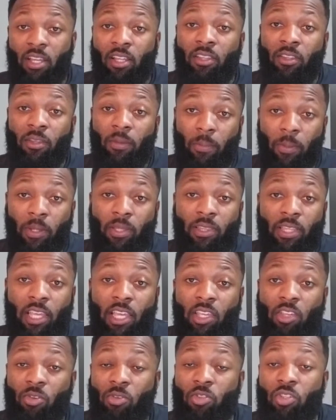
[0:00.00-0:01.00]
The big
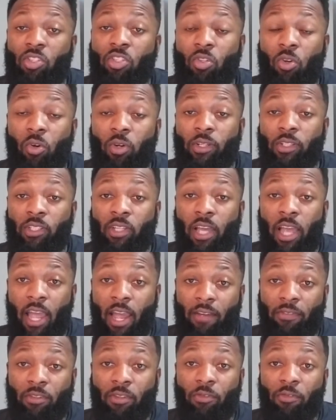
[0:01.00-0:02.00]
thing, you're just going to
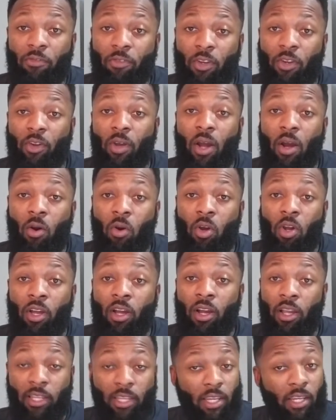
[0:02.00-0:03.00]
have to figure out,
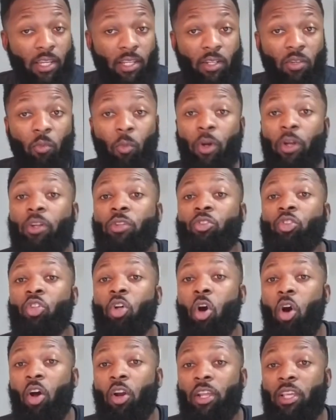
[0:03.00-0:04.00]
again, where does
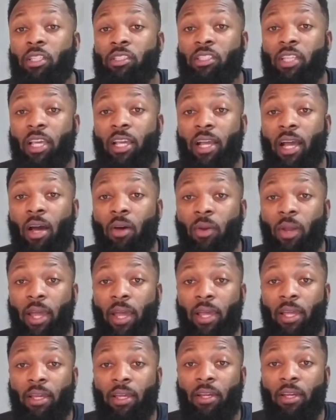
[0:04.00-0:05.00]
your audience hang out
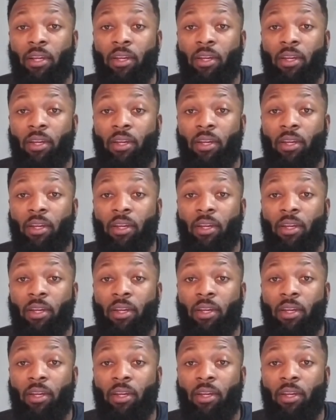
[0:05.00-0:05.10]
at?